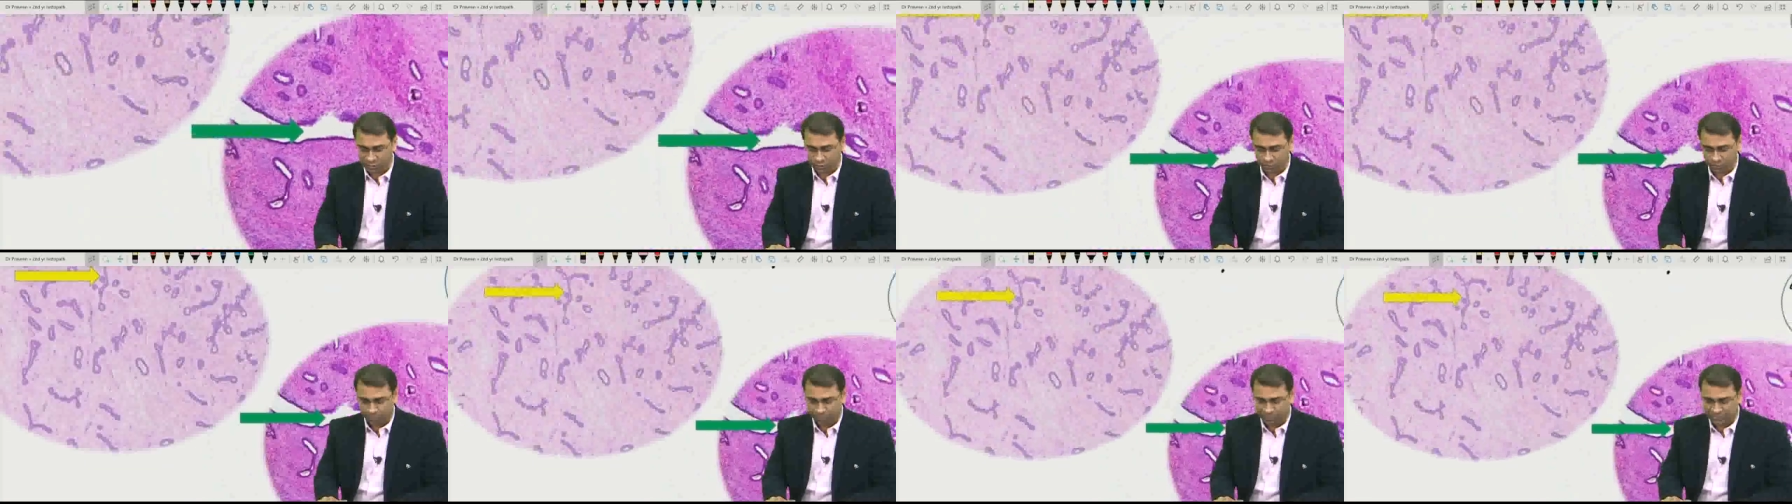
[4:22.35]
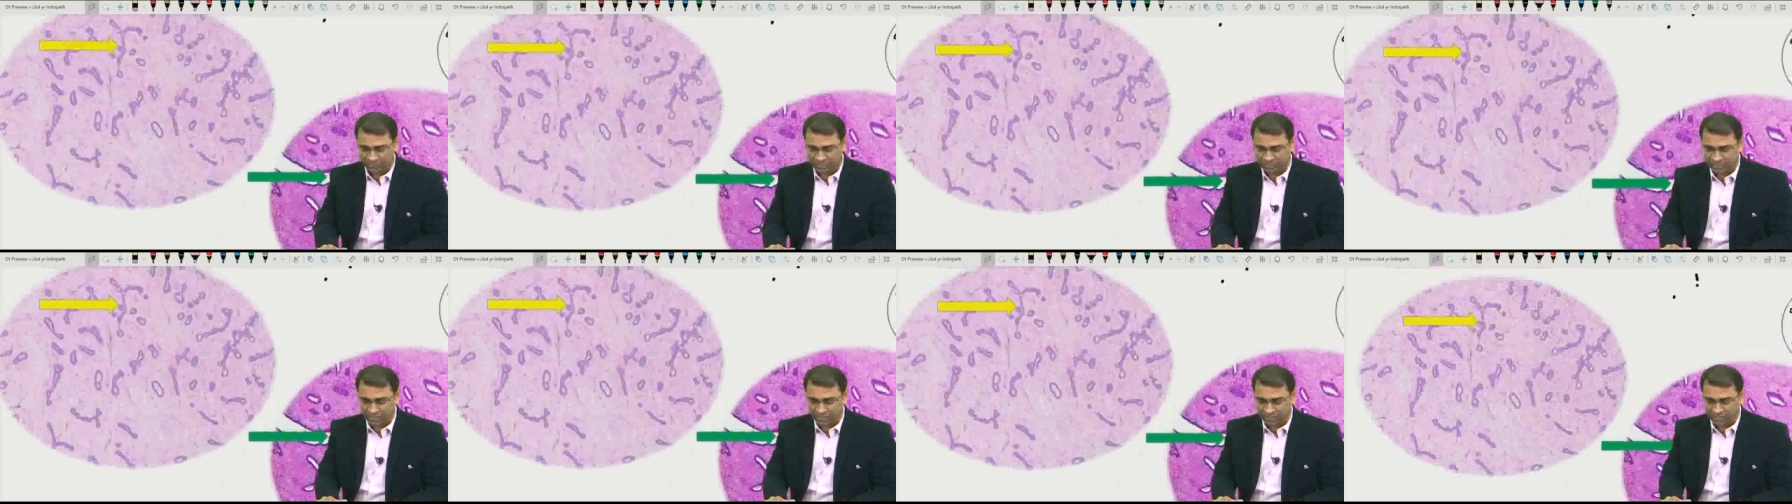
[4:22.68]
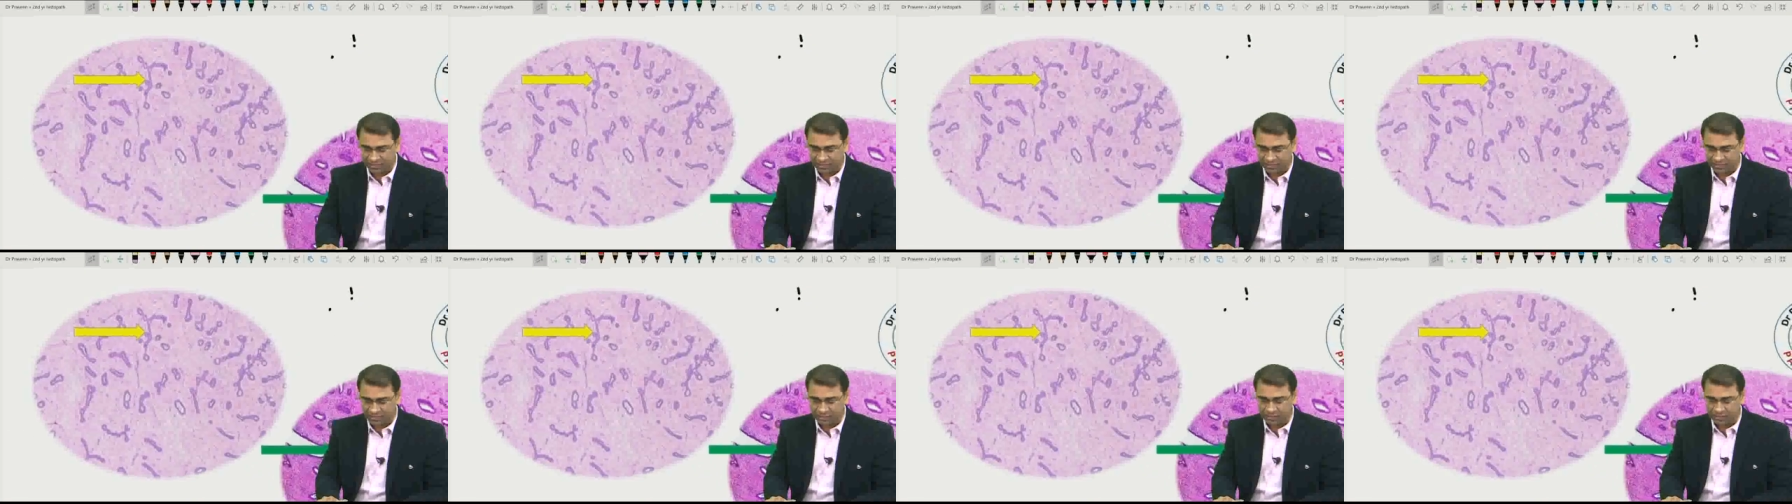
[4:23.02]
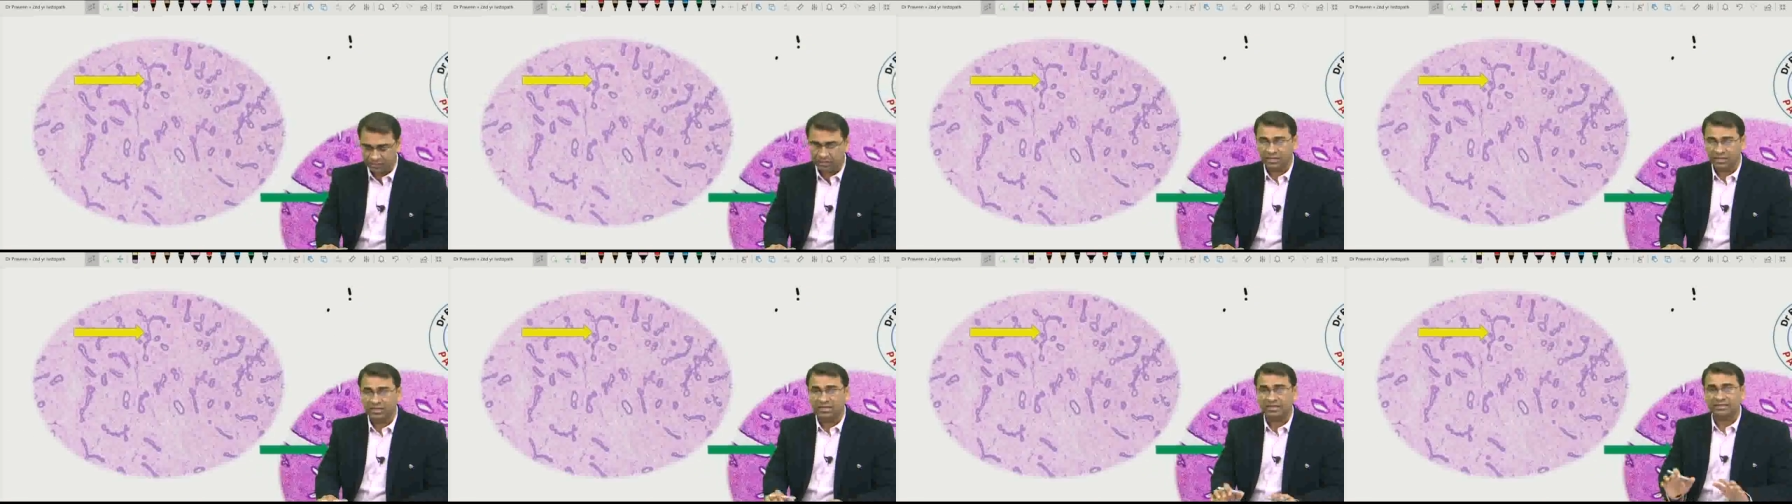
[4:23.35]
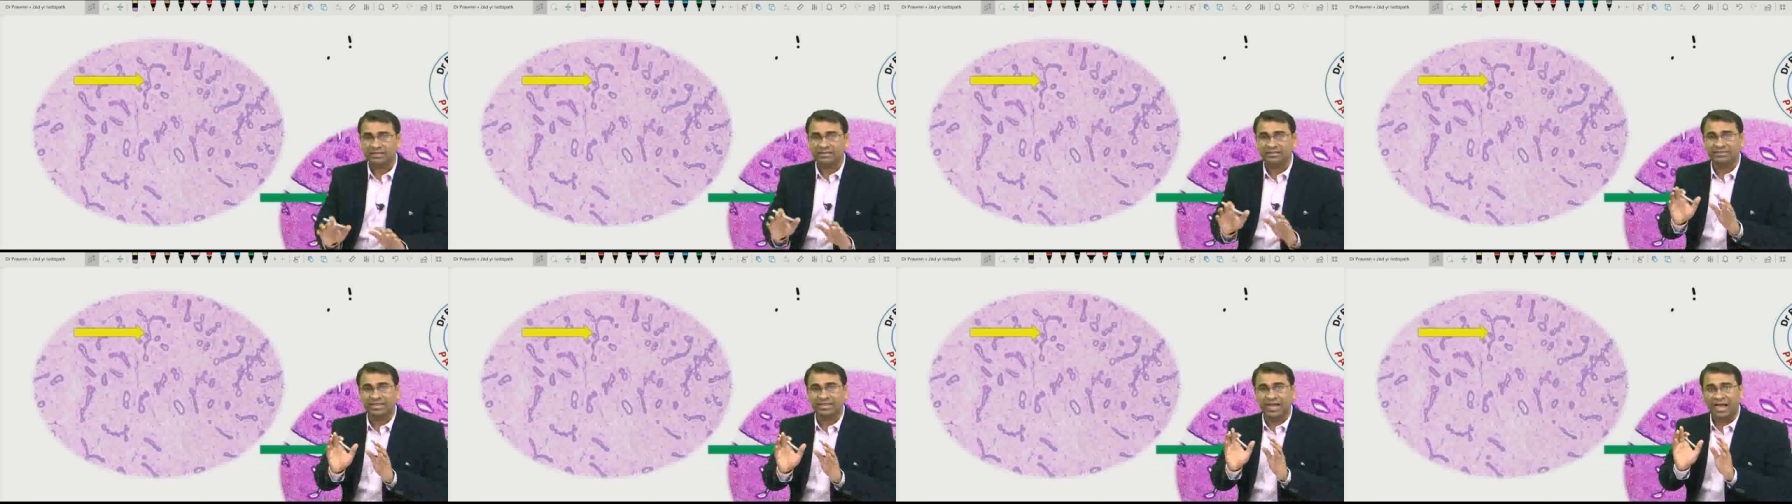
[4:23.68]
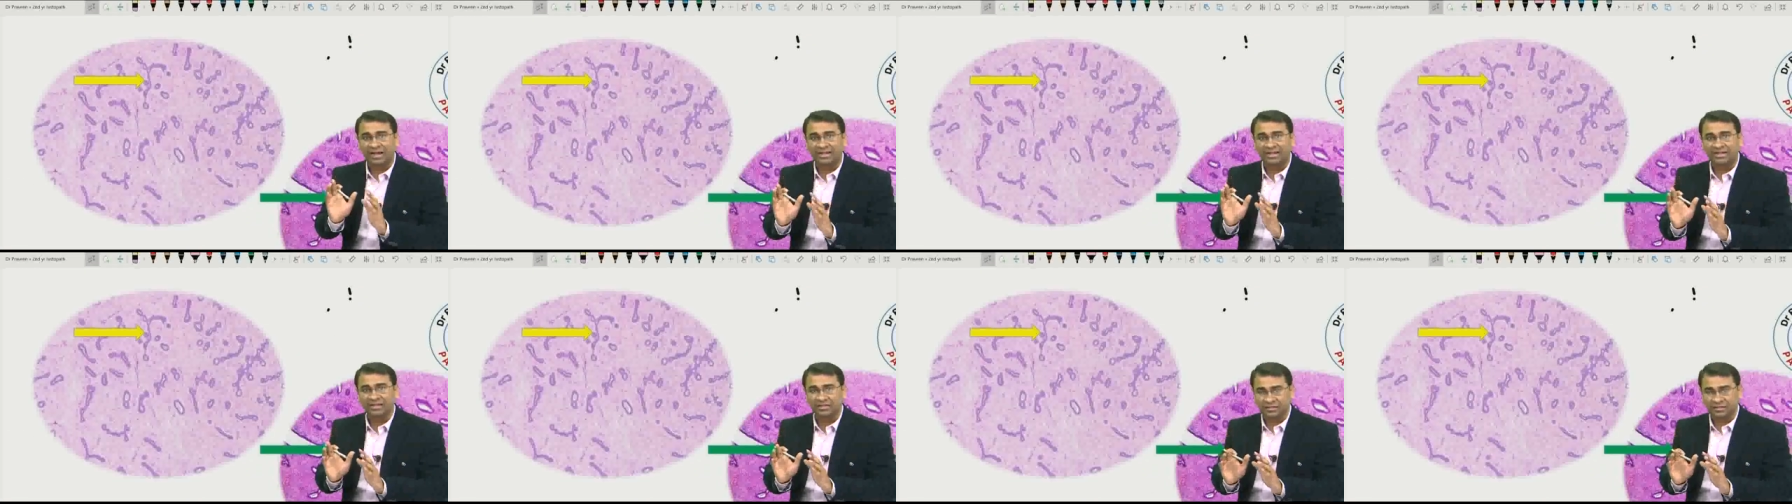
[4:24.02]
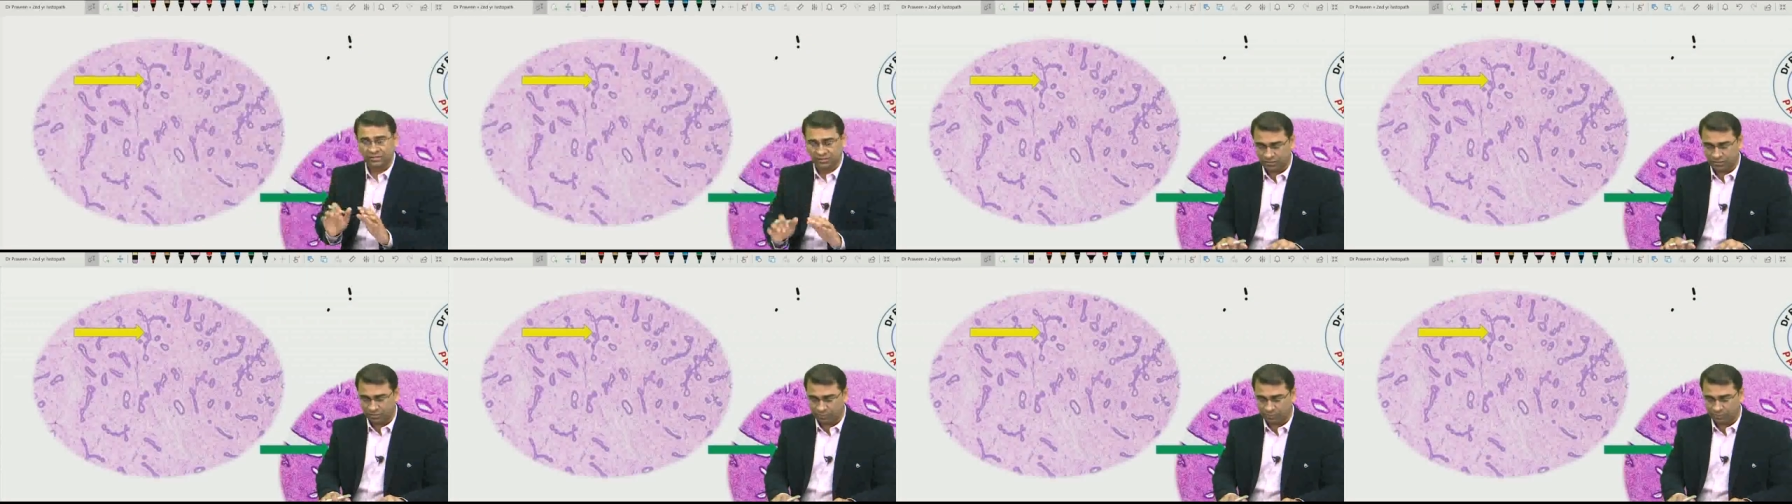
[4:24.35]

look, basically that